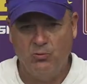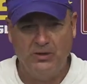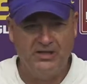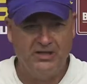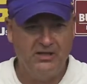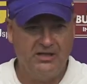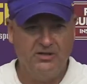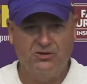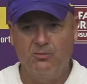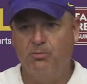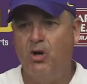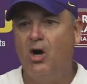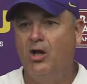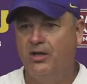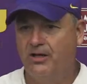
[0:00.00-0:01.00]
we can get the
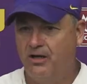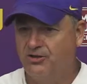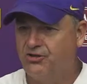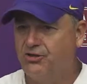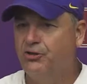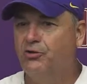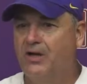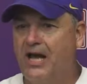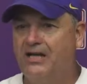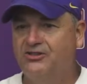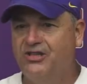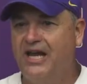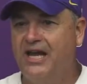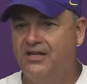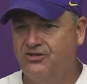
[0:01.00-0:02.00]
ball in our skill guys'
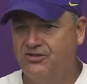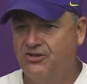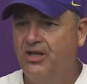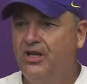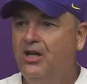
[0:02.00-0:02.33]
hands